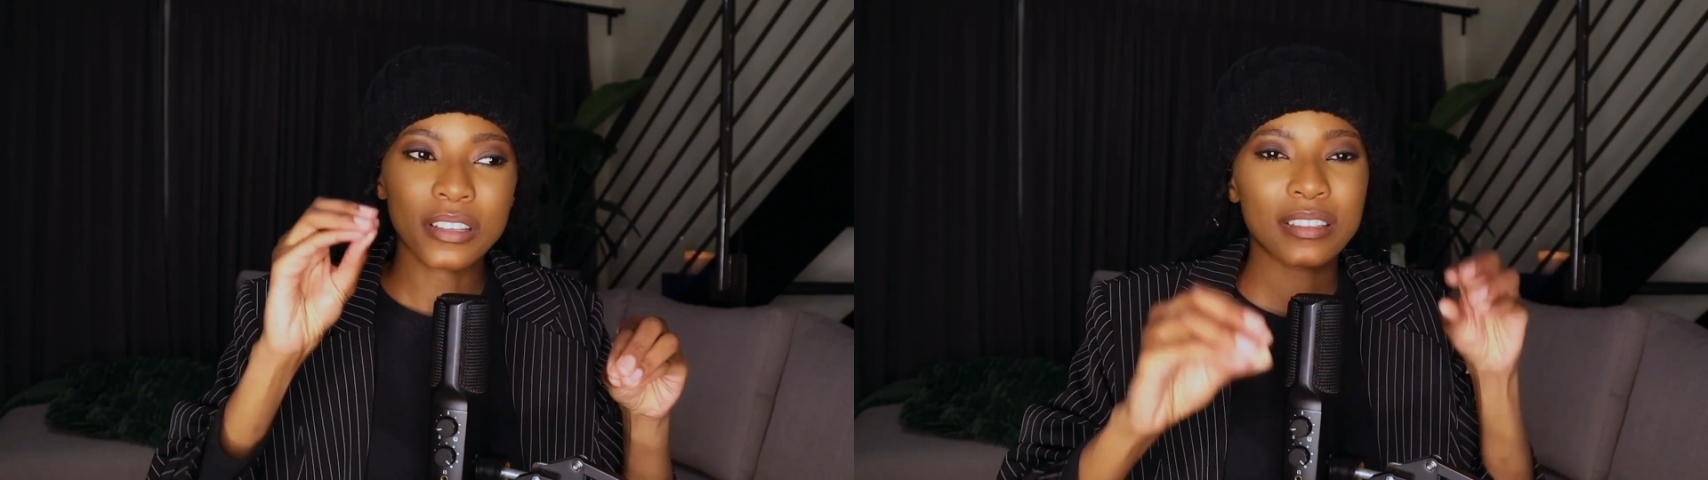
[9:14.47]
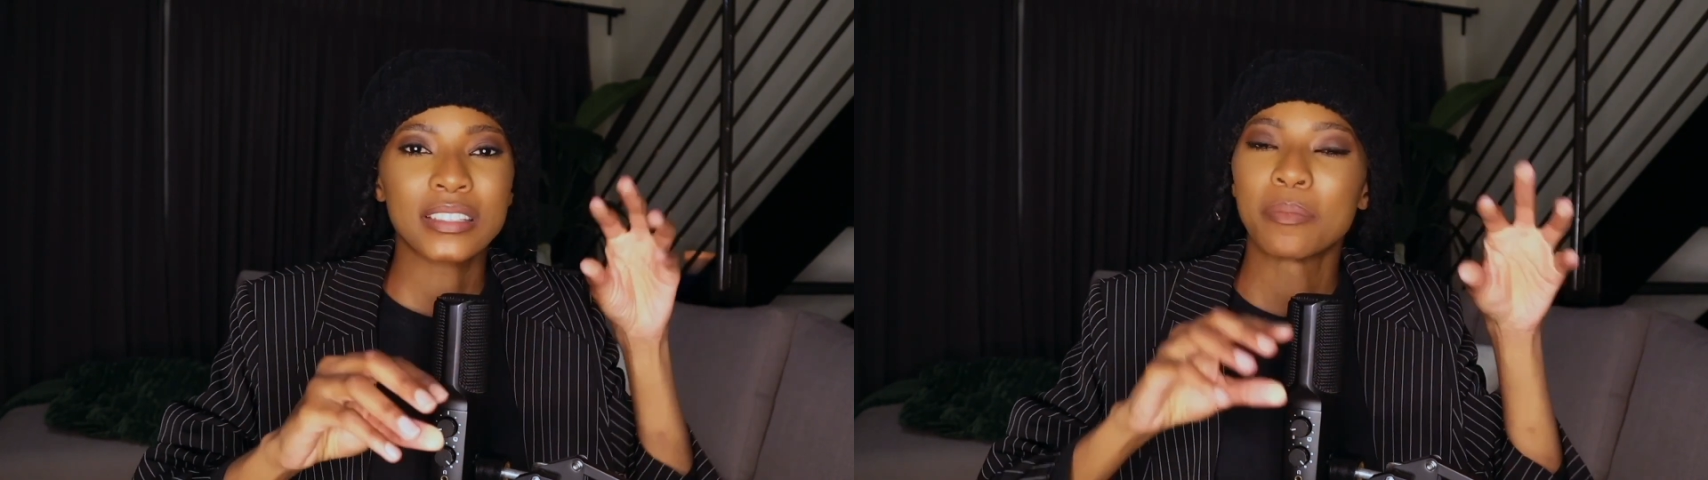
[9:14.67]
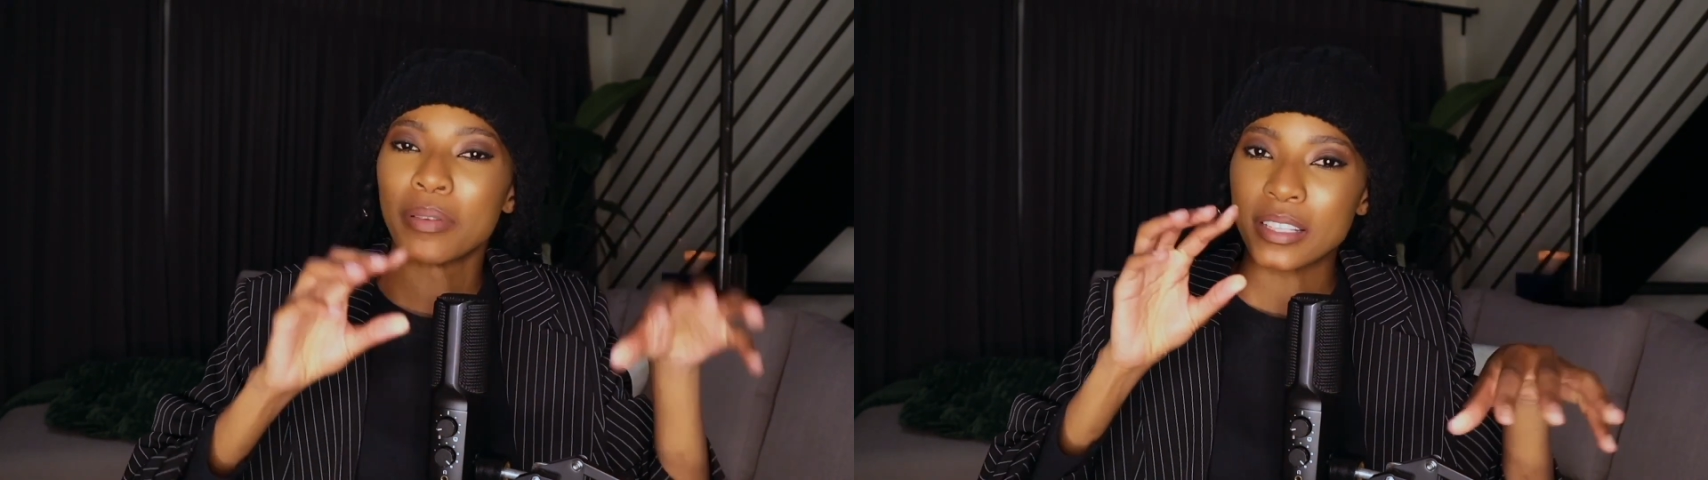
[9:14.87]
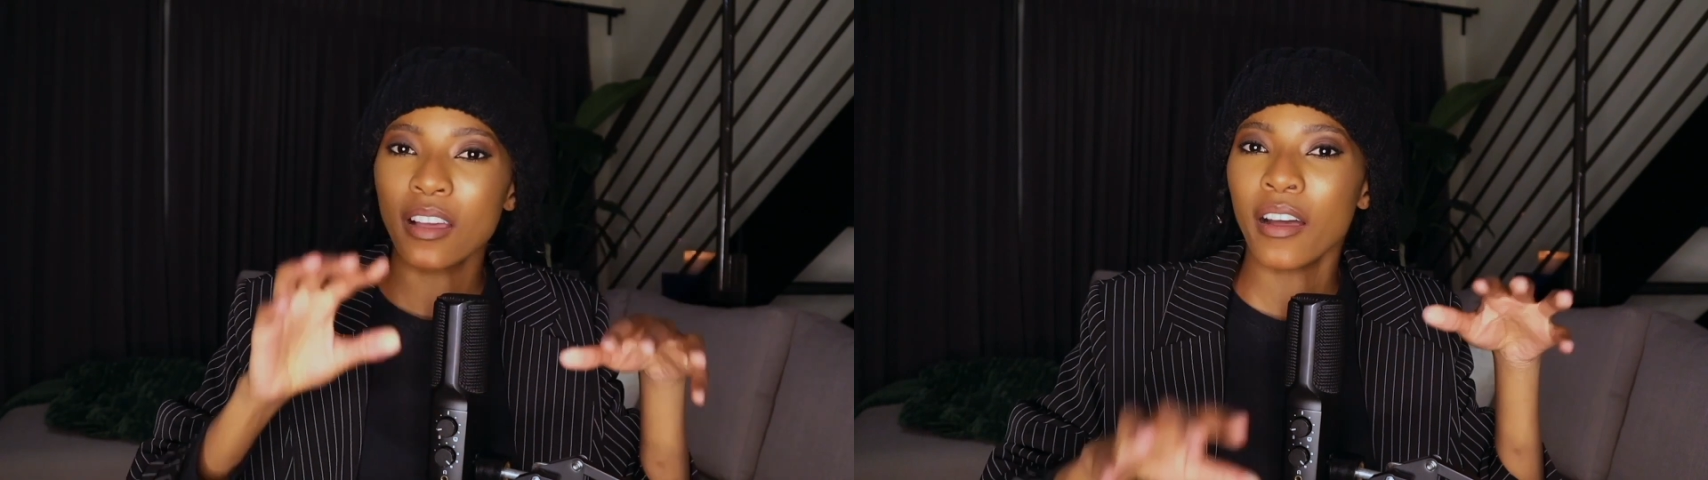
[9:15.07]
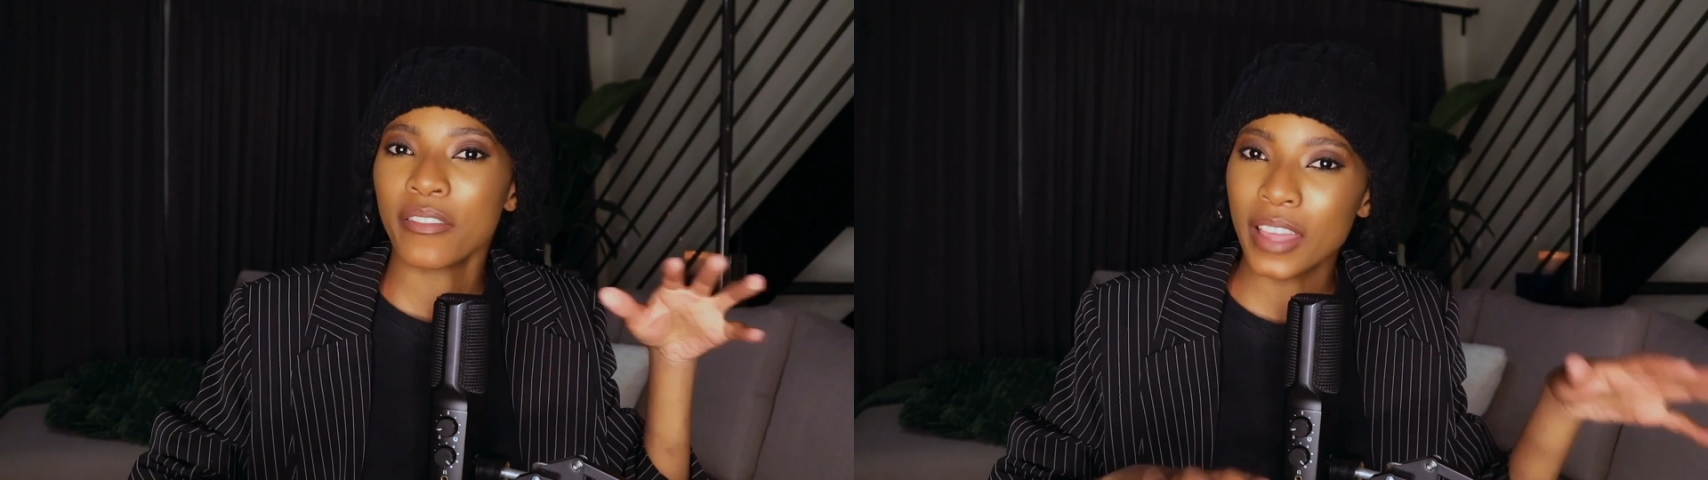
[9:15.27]
snippets
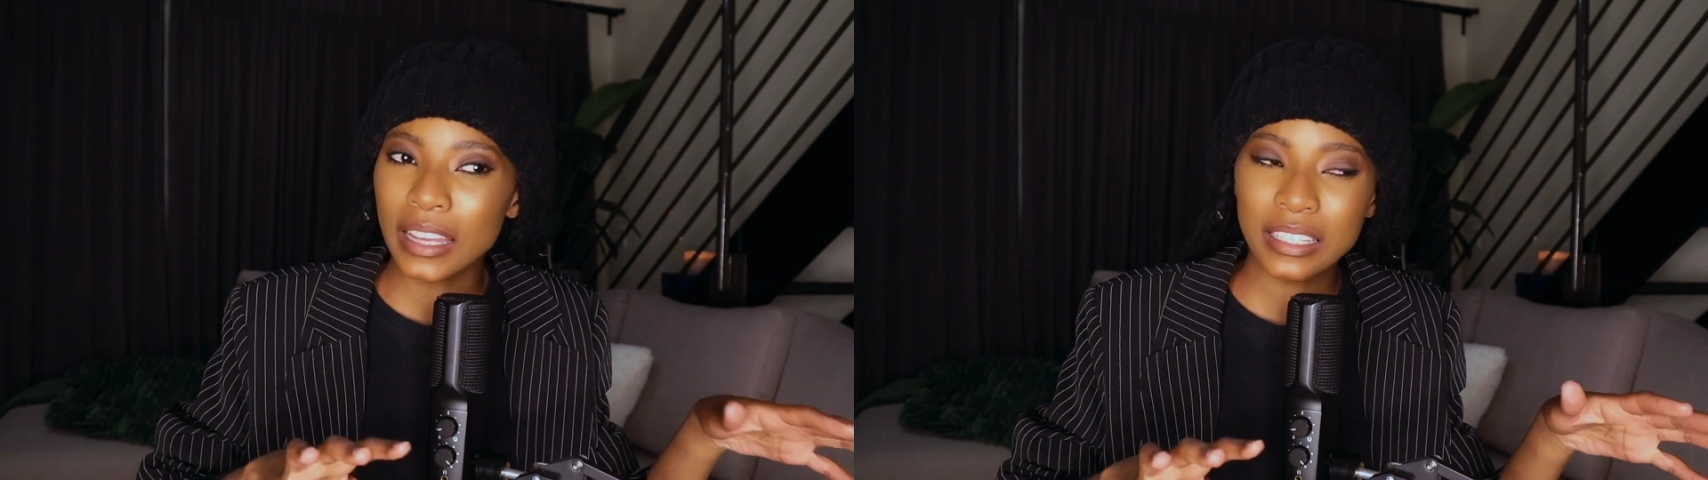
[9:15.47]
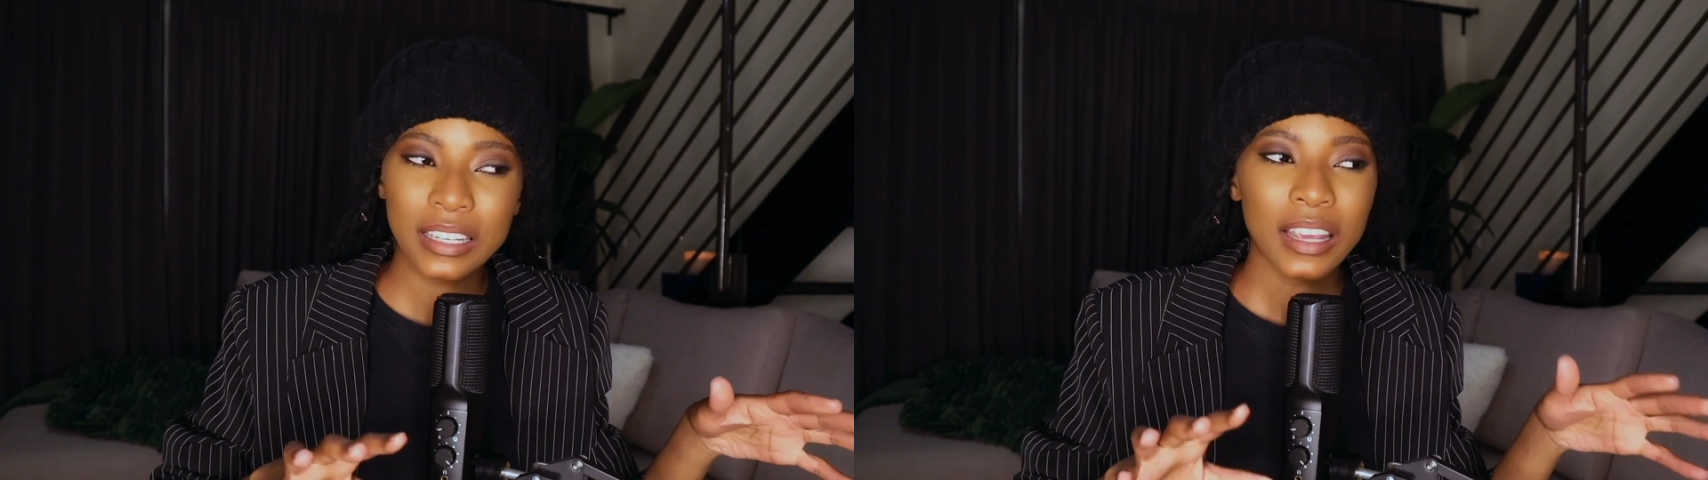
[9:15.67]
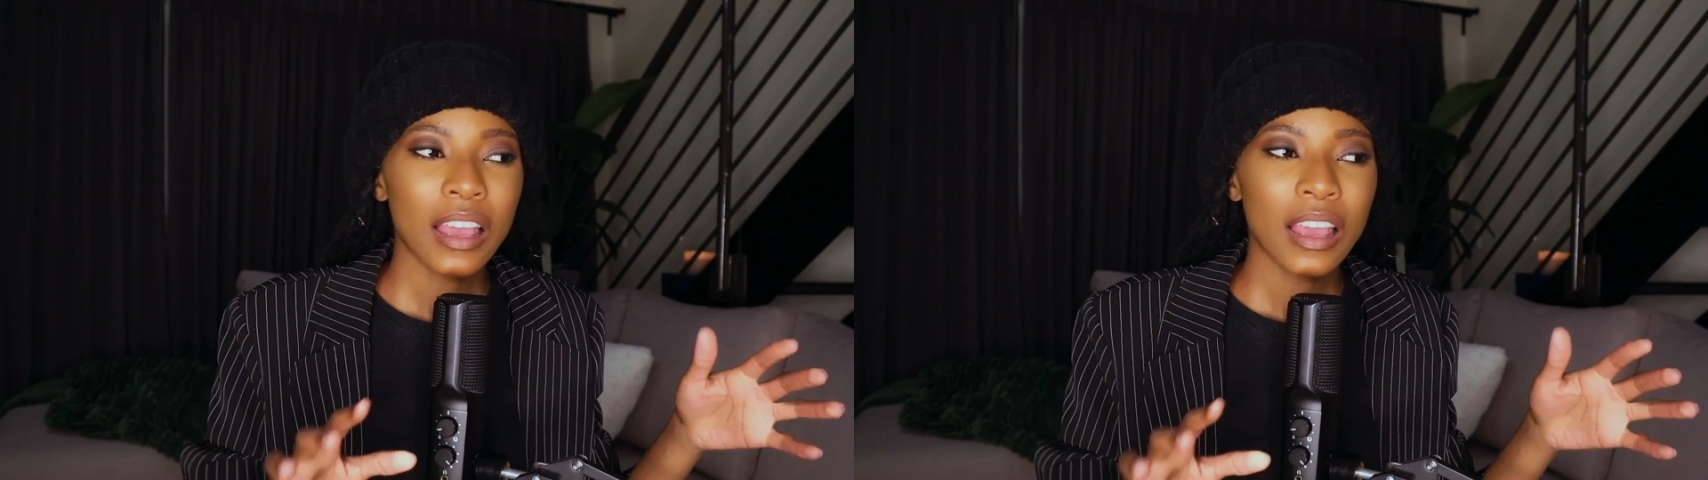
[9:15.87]
of that.